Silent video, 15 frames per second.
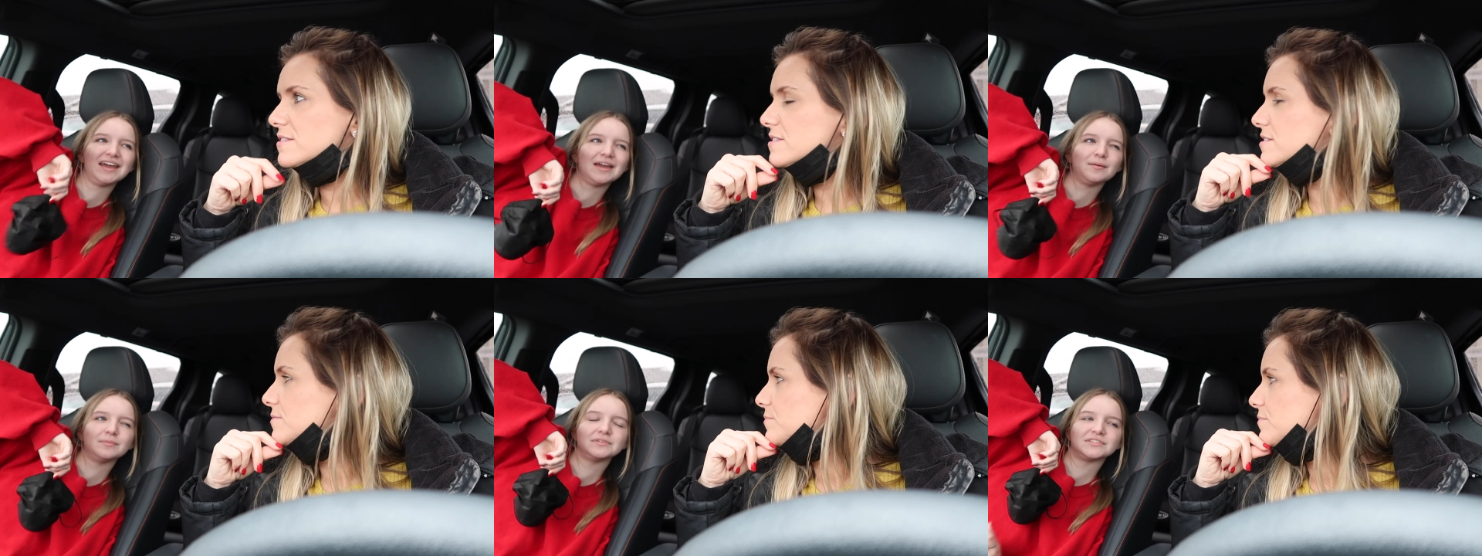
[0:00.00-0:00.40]
Speaker 1: On
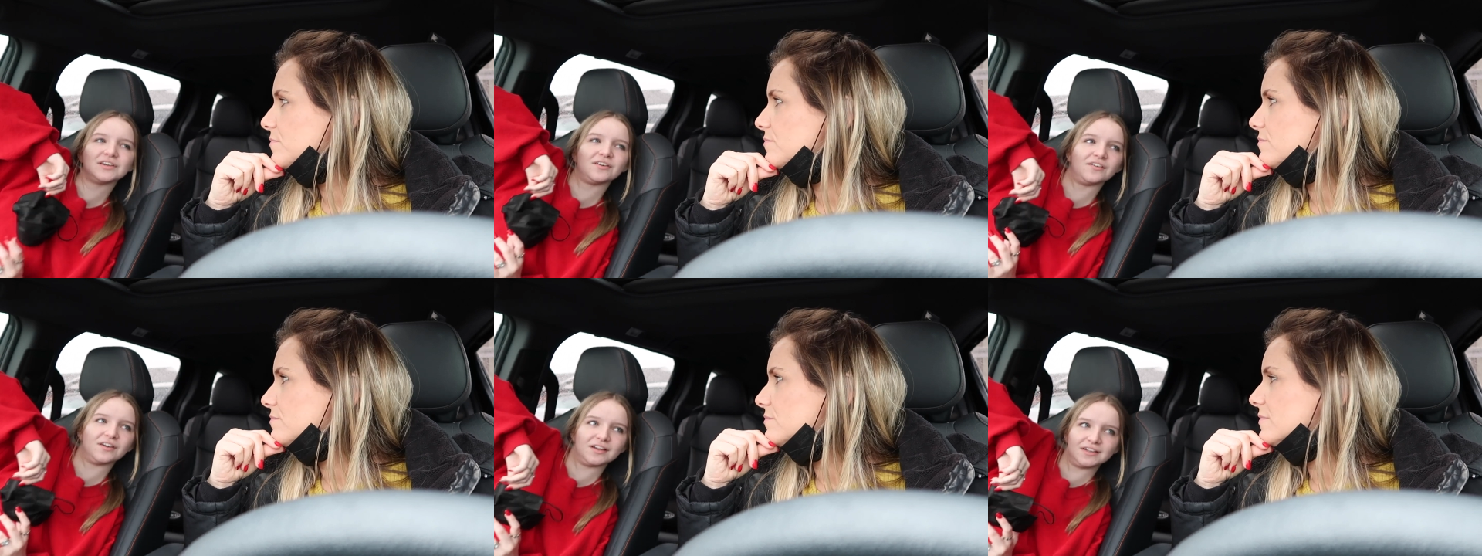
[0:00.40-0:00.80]

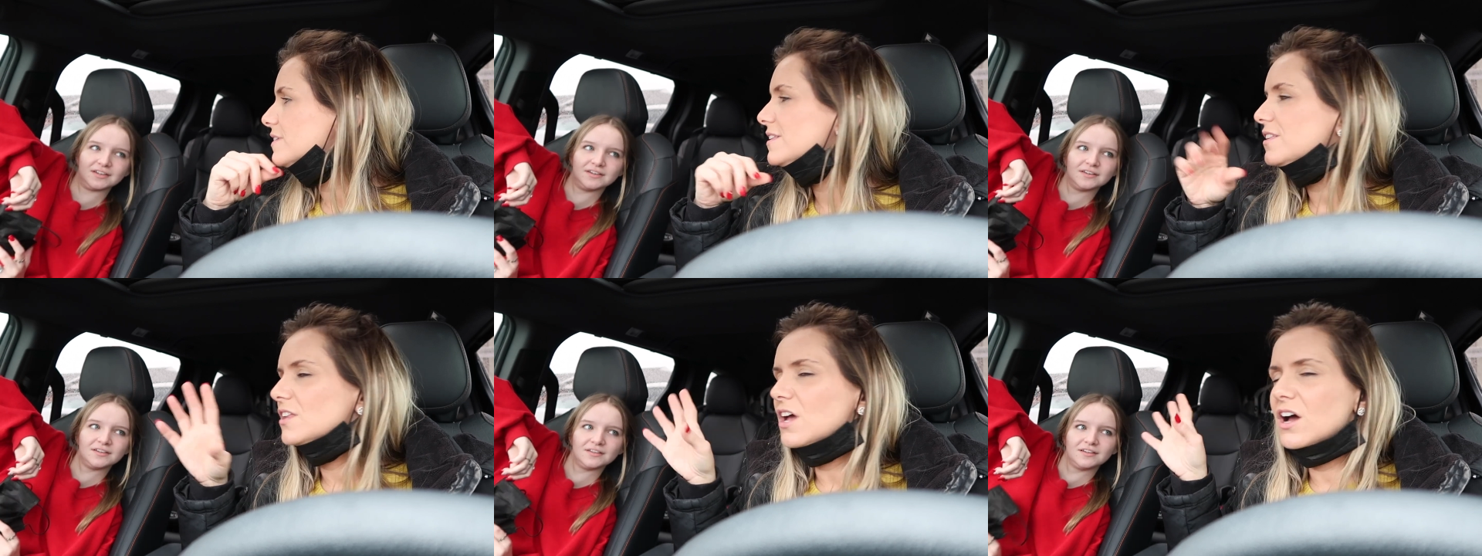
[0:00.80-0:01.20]

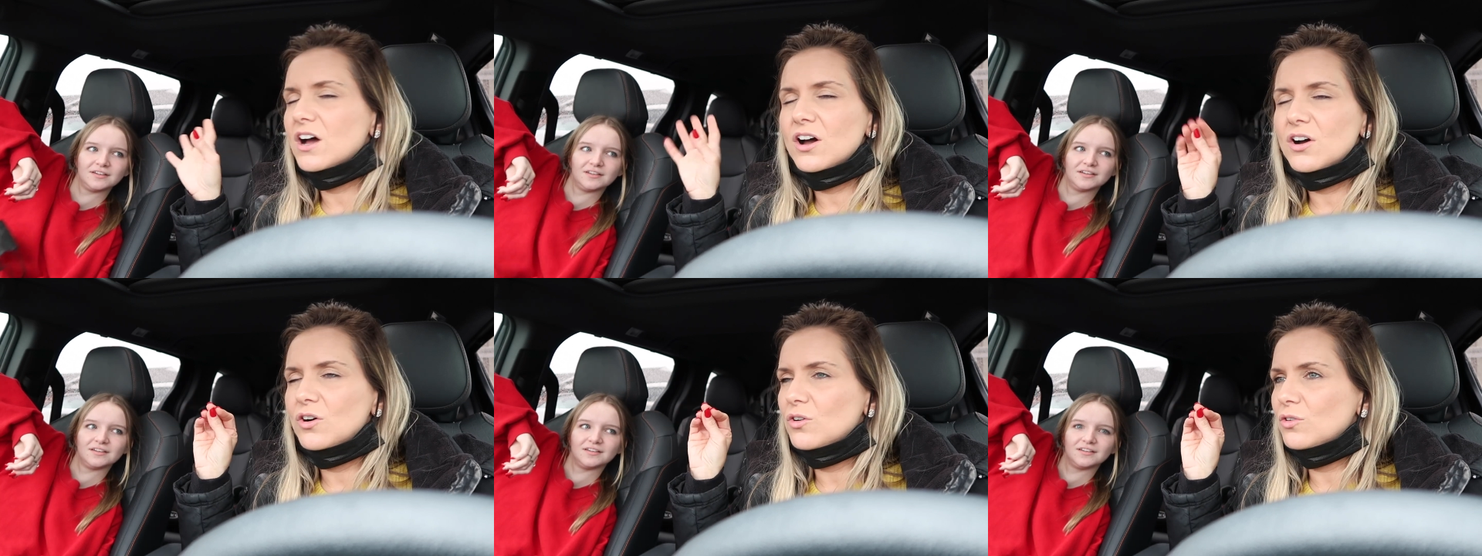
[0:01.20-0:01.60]
Amazon.
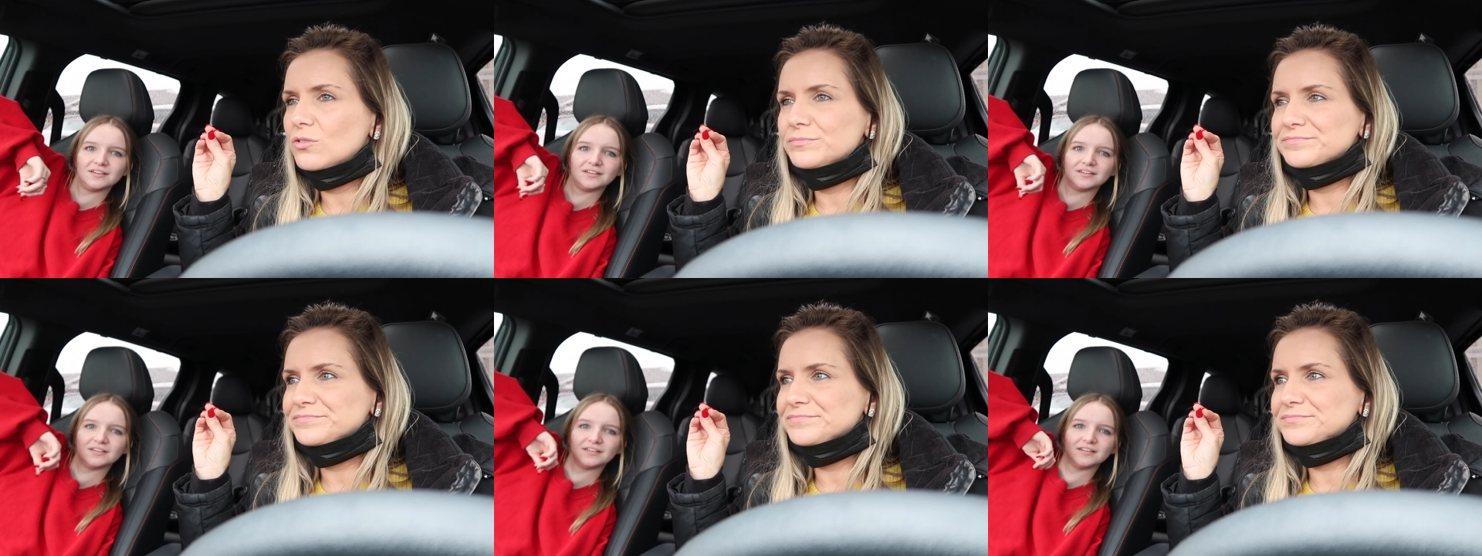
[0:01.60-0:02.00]
No.
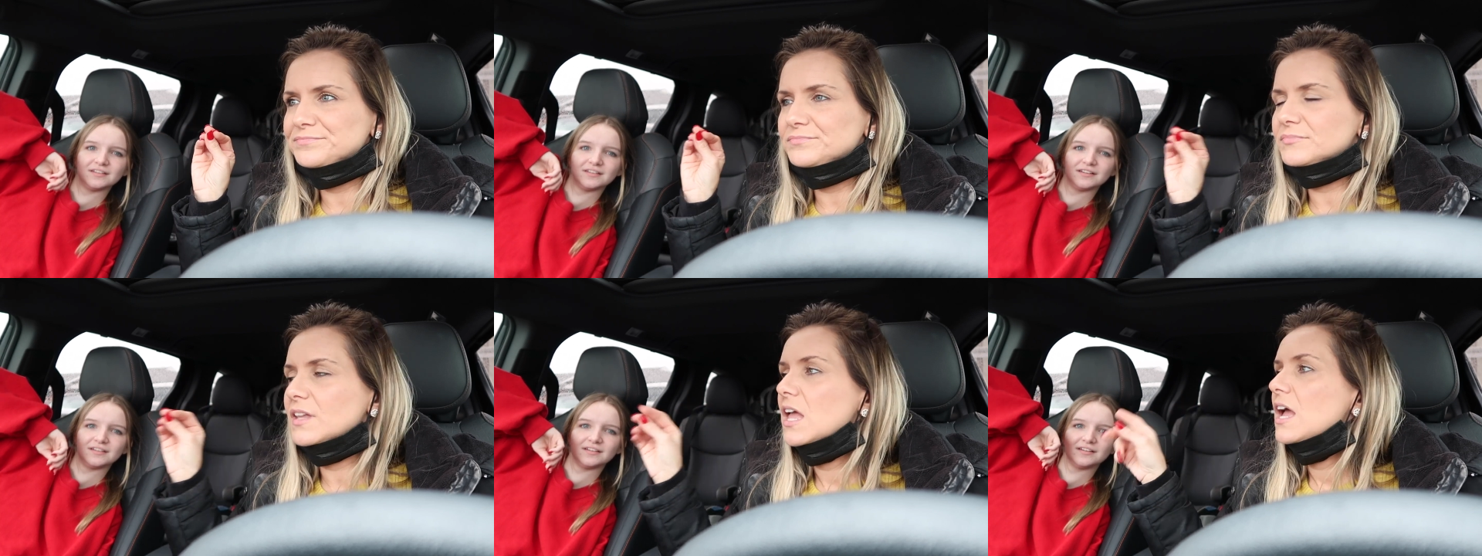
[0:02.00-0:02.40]

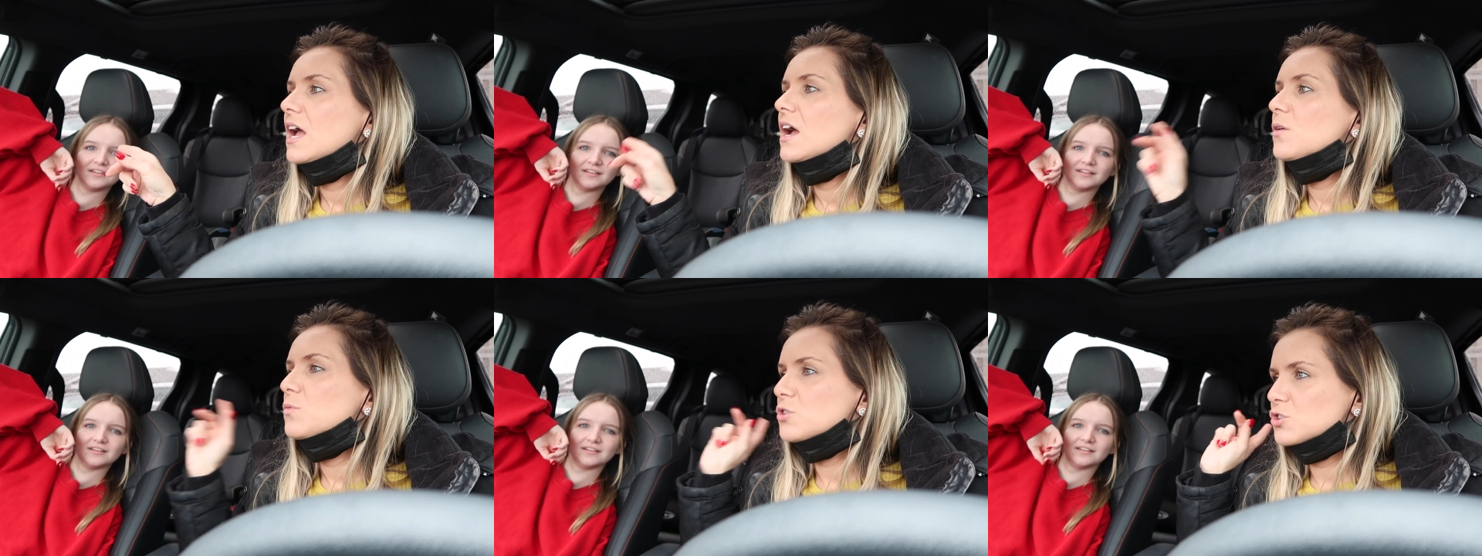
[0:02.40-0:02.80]
Mm-mm.
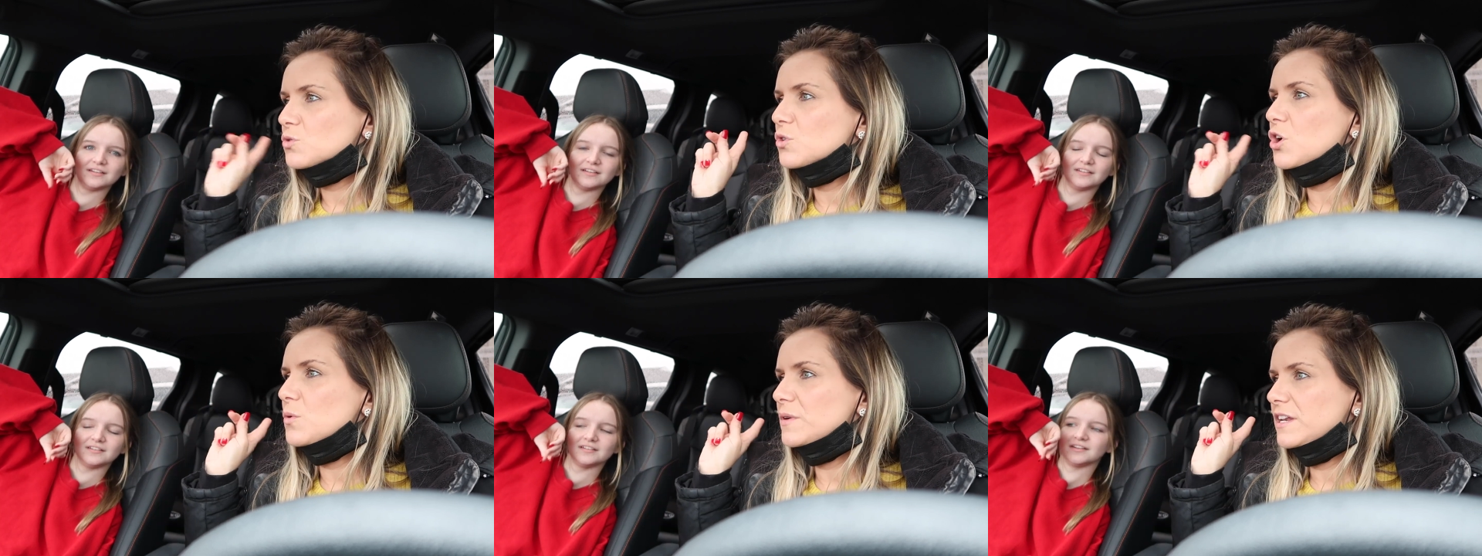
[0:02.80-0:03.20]
We're just
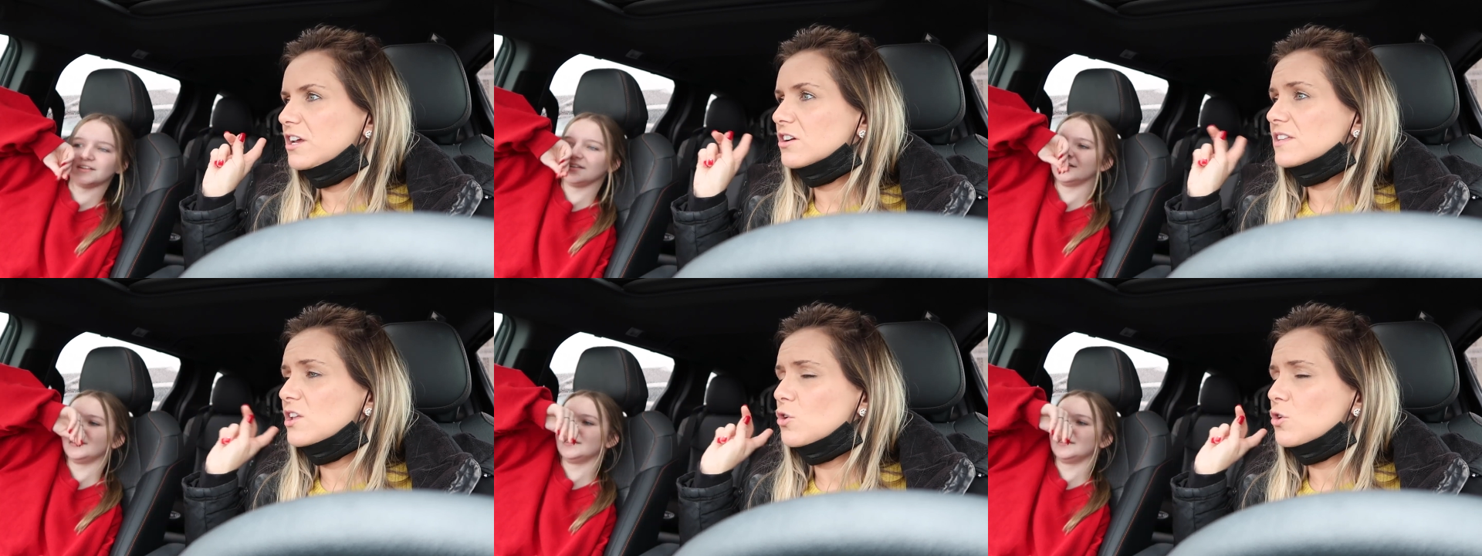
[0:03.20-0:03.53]
going to go in here.